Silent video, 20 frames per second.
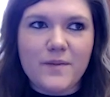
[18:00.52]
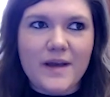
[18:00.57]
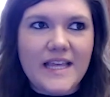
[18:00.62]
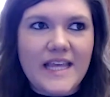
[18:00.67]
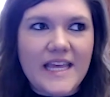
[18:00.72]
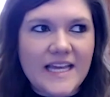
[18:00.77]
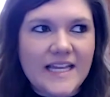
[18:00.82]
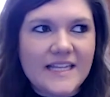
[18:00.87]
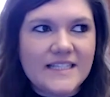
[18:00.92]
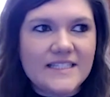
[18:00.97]

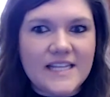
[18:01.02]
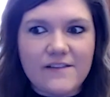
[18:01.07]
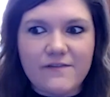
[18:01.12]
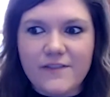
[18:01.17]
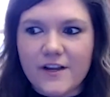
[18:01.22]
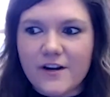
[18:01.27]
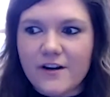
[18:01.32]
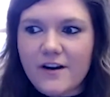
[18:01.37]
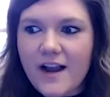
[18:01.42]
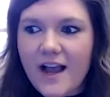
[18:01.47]
kids, if
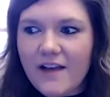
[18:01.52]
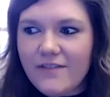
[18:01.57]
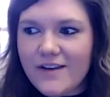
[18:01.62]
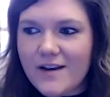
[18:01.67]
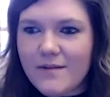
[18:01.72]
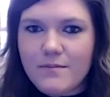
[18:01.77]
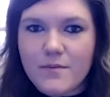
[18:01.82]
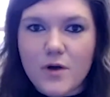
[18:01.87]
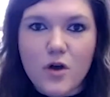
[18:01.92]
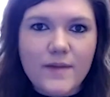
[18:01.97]
they're having
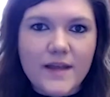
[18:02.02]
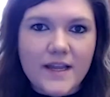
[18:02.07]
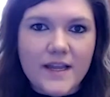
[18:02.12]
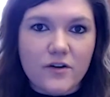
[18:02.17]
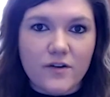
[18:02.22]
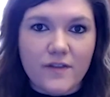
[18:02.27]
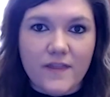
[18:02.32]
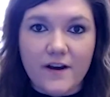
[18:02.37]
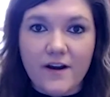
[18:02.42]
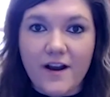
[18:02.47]
a moment
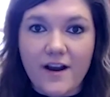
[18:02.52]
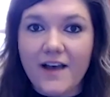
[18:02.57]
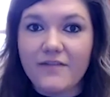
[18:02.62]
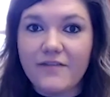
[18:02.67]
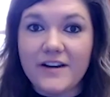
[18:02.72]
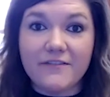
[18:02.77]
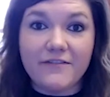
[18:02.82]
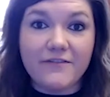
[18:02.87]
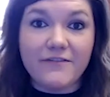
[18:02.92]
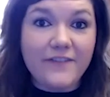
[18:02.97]
or they're
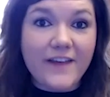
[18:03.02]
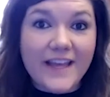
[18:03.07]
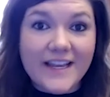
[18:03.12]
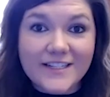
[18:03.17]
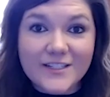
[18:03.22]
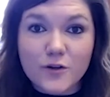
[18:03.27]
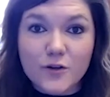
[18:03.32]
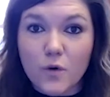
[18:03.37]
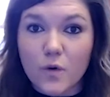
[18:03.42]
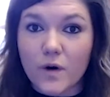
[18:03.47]
having a
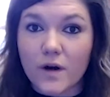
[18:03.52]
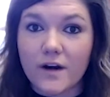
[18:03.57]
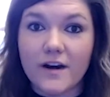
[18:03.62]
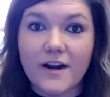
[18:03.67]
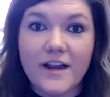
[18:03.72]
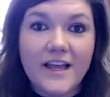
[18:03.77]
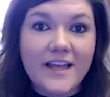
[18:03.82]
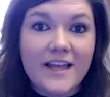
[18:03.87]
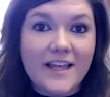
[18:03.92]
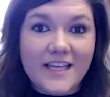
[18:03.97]
fit, or,
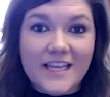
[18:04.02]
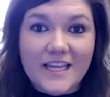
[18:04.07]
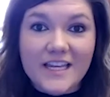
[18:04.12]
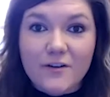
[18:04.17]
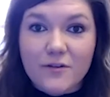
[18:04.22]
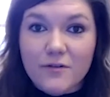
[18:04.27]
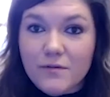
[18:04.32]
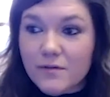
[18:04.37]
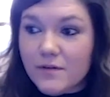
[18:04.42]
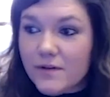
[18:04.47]

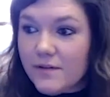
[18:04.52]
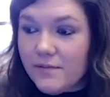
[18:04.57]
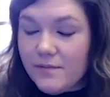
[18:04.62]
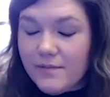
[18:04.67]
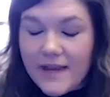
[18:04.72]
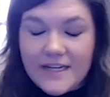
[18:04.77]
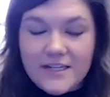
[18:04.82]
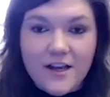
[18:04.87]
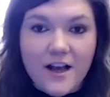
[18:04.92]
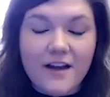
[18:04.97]

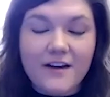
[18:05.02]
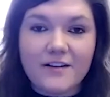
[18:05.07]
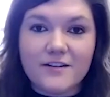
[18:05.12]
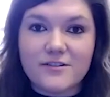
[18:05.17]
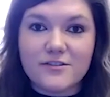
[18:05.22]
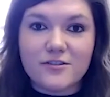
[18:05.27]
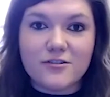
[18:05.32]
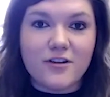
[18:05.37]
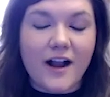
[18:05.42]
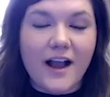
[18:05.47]
my
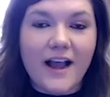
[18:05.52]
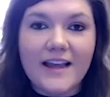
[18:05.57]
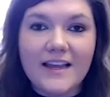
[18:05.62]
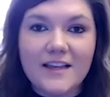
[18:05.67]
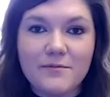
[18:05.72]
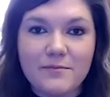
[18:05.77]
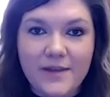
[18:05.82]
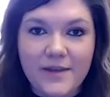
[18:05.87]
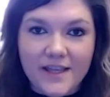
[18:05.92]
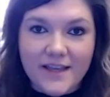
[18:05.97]
daughter's
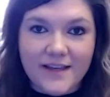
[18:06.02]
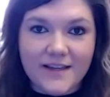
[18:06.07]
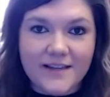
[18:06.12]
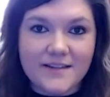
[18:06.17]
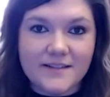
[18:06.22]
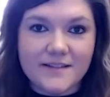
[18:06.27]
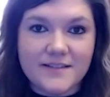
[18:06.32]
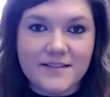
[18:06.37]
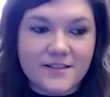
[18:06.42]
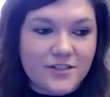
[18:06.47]
crying
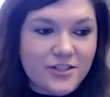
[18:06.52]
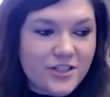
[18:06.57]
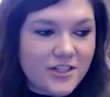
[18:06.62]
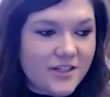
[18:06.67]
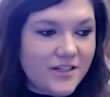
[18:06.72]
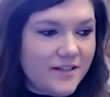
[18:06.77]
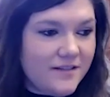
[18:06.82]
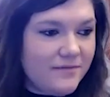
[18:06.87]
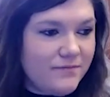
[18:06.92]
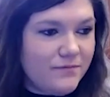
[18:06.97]
because
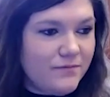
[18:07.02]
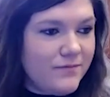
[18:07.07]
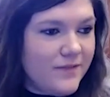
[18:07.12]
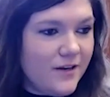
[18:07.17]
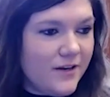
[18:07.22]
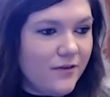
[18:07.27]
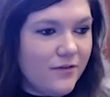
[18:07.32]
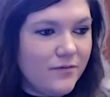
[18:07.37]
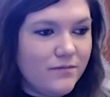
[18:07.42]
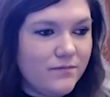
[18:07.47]
she,
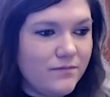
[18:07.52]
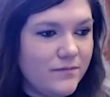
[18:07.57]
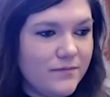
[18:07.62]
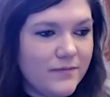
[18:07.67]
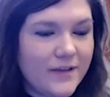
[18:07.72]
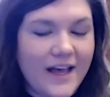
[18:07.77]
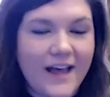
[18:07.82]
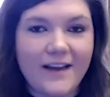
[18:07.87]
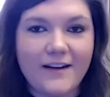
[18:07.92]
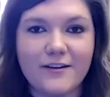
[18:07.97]

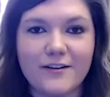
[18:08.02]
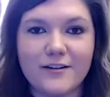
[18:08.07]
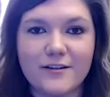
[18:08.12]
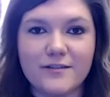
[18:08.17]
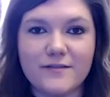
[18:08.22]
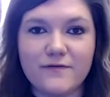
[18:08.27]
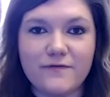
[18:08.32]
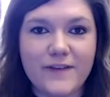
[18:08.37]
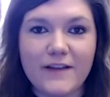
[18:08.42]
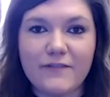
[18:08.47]
got her
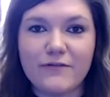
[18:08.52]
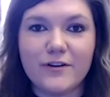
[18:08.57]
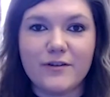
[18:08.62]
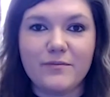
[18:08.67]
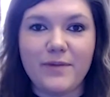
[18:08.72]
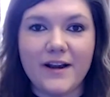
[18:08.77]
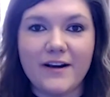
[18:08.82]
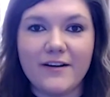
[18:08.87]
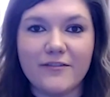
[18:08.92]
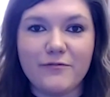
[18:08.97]
favorite
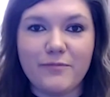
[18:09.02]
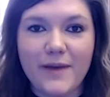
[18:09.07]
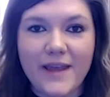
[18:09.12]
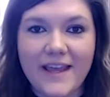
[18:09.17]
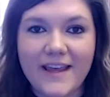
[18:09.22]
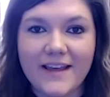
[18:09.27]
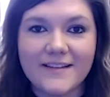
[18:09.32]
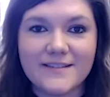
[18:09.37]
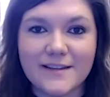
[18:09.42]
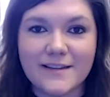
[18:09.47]
pair of
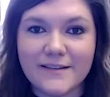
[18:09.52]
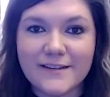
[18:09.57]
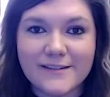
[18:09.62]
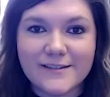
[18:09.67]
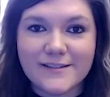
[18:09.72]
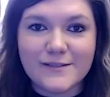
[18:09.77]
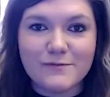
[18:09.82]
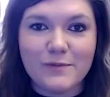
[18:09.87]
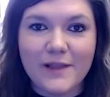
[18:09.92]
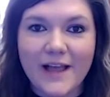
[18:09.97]
pants, a little
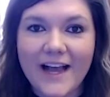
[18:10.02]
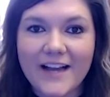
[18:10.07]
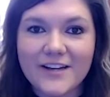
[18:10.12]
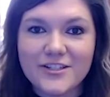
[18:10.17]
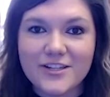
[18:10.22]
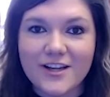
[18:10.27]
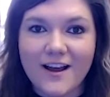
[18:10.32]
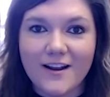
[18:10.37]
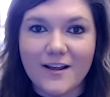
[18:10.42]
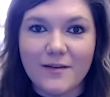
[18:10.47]
splash
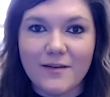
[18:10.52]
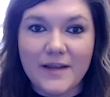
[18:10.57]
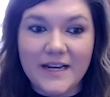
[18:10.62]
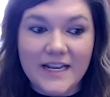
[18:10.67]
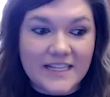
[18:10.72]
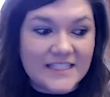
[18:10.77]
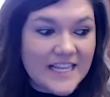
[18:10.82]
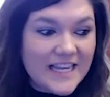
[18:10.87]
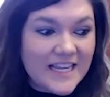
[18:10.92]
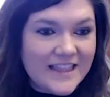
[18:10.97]
on them, and
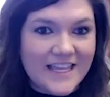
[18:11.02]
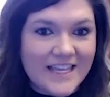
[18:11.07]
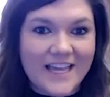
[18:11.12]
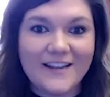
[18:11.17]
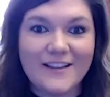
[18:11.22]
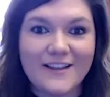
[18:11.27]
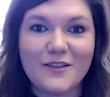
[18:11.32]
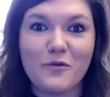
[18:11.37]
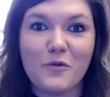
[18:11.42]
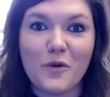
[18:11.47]
it's like the end
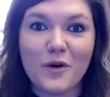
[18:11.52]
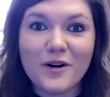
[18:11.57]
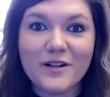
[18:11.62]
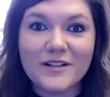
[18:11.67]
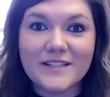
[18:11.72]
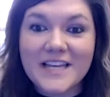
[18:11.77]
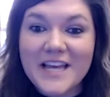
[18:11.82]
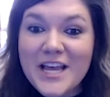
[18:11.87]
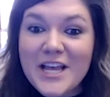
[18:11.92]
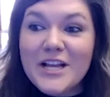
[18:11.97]
of the
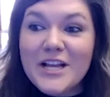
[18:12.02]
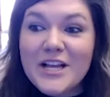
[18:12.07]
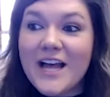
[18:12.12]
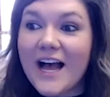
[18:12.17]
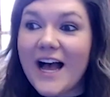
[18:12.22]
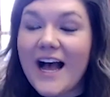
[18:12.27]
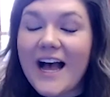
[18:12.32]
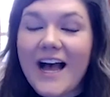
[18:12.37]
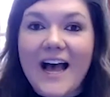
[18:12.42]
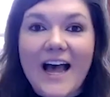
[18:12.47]
world.
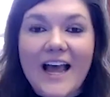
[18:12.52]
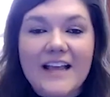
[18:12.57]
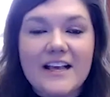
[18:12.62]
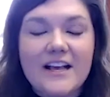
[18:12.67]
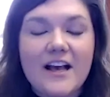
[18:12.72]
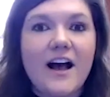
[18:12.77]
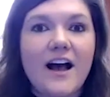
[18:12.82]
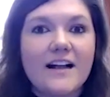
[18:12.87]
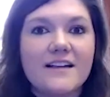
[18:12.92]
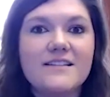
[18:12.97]
I
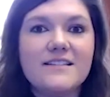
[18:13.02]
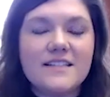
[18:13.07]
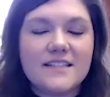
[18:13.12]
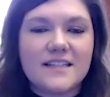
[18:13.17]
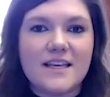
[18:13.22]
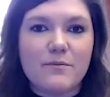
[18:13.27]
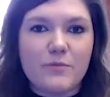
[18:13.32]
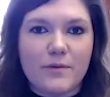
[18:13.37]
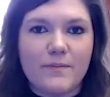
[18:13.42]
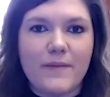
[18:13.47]

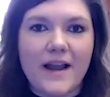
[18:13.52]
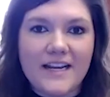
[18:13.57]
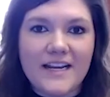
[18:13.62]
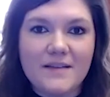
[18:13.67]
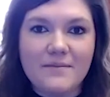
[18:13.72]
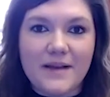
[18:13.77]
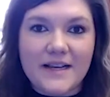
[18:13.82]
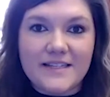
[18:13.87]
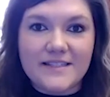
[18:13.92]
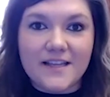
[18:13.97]
constantly am reminding
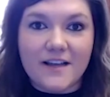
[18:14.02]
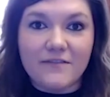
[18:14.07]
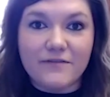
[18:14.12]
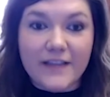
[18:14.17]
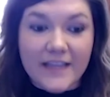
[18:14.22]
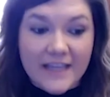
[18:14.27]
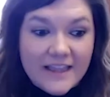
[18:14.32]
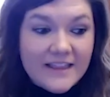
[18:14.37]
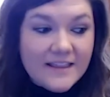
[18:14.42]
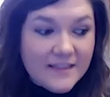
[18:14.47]
myself,
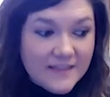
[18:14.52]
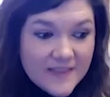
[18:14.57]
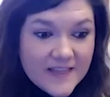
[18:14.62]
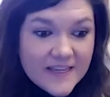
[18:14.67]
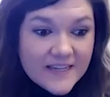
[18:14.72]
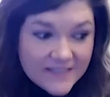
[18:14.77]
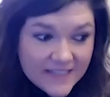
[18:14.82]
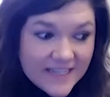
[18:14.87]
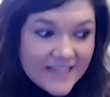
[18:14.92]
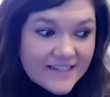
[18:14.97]
like,
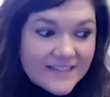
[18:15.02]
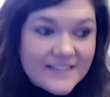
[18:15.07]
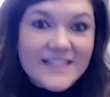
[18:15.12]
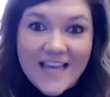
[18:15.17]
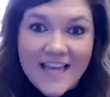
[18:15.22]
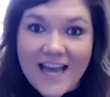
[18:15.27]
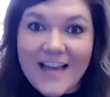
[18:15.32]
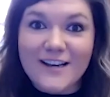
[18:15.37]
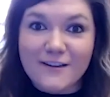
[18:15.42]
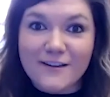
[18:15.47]
this is
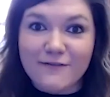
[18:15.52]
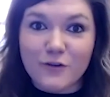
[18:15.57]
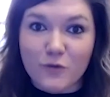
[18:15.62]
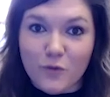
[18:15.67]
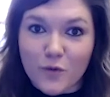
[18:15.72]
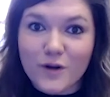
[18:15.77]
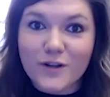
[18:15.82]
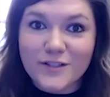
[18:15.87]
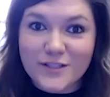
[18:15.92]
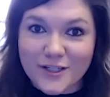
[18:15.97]
the end of the
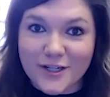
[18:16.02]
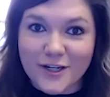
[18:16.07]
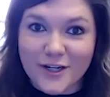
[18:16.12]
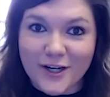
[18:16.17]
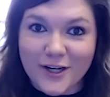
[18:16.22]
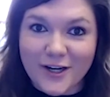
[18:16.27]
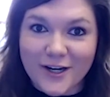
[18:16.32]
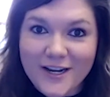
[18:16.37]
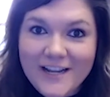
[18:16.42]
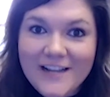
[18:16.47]
world to
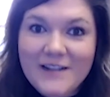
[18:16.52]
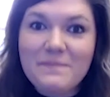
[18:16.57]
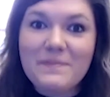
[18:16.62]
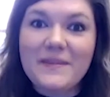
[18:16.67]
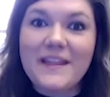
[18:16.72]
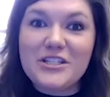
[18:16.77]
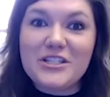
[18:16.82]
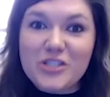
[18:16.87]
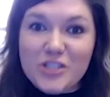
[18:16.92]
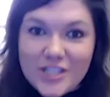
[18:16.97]
her.
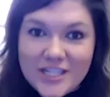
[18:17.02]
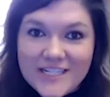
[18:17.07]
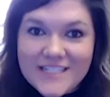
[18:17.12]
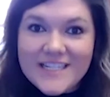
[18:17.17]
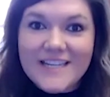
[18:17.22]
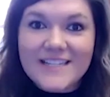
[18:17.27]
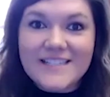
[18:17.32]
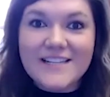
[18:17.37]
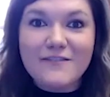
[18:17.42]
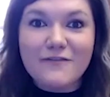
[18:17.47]
Like, she
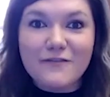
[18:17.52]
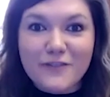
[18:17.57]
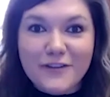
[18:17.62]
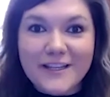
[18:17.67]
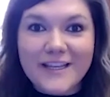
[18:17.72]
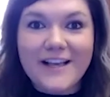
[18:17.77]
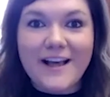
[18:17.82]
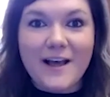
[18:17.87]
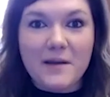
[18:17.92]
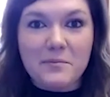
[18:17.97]
doesn't
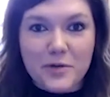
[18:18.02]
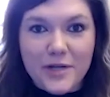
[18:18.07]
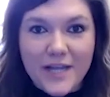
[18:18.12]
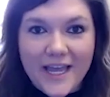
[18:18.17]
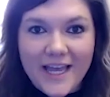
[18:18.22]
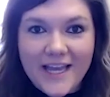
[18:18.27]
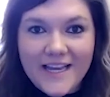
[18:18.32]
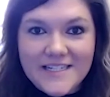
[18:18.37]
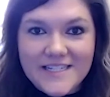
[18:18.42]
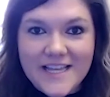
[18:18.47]
fully
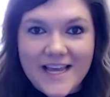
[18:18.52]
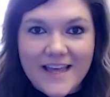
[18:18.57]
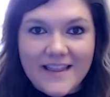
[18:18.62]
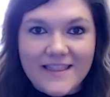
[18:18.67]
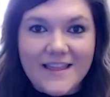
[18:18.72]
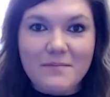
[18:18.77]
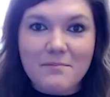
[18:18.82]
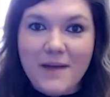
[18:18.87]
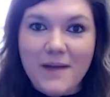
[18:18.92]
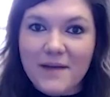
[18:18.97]
comprehend yet
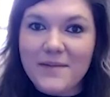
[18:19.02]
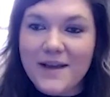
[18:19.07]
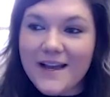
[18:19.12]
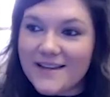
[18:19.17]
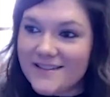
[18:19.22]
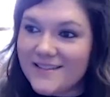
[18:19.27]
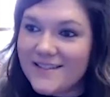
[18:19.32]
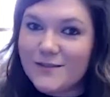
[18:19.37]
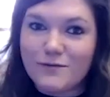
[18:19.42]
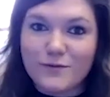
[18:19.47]
that mom
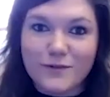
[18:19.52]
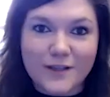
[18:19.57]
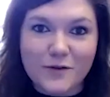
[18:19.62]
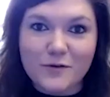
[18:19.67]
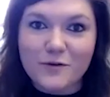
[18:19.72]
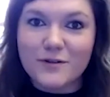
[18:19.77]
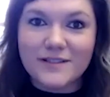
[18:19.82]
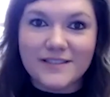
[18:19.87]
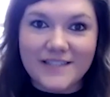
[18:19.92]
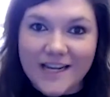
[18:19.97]
has this really
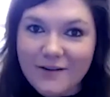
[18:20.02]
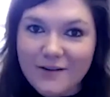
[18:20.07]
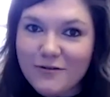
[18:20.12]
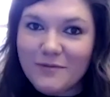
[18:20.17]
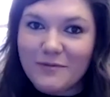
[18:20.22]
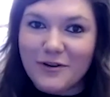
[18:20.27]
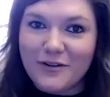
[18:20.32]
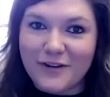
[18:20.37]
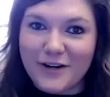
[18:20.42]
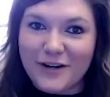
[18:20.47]
cool stain
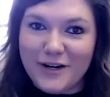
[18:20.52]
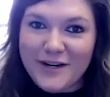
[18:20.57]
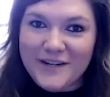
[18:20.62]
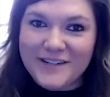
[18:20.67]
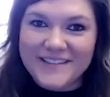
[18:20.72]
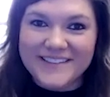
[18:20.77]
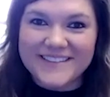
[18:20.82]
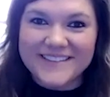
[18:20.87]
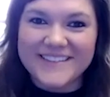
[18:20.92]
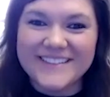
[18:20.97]
remover
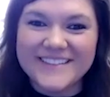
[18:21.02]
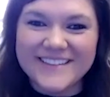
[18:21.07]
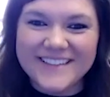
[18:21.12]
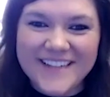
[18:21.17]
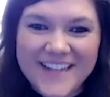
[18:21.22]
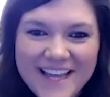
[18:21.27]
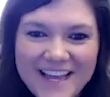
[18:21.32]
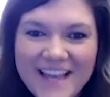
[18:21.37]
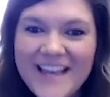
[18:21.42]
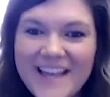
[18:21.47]

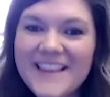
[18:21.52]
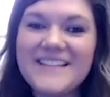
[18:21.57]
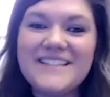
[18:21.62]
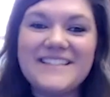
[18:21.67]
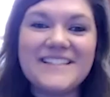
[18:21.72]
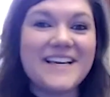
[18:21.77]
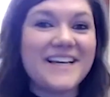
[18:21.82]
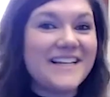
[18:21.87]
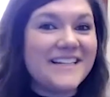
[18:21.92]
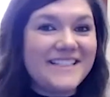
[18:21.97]
that's
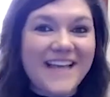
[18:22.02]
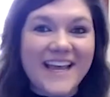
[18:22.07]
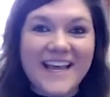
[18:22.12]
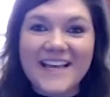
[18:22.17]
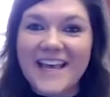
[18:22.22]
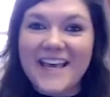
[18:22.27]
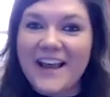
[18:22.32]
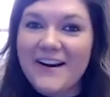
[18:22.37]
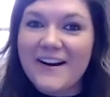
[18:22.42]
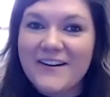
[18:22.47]
going to take
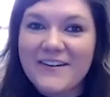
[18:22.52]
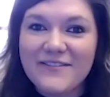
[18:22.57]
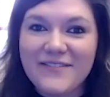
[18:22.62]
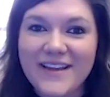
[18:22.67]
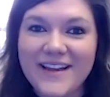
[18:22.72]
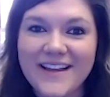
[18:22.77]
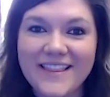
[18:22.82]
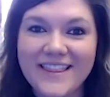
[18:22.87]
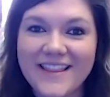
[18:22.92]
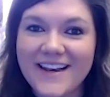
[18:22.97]
care of
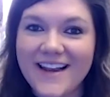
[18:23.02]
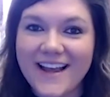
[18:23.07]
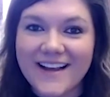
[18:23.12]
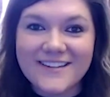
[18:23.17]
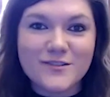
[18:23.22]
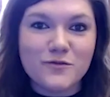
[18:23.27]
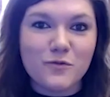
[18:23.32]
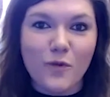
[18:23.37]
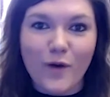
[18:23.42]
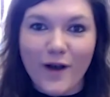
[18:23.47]
it in the
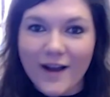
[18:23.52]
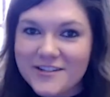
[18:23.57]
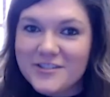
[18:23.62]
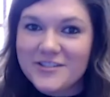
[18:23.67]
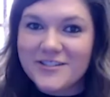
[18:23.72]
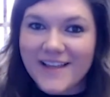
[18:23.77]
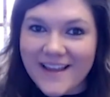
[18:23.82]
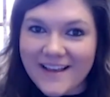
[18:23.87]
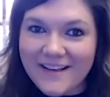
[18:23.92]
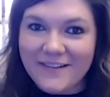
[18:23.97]
next wash
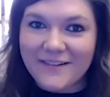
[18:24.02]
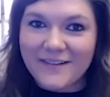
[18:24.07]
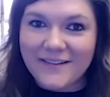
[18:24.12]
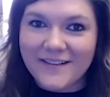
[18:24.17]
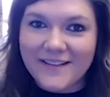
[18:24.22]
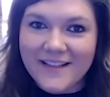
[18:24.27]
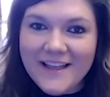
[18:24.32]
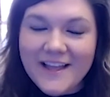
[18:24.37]
cycle.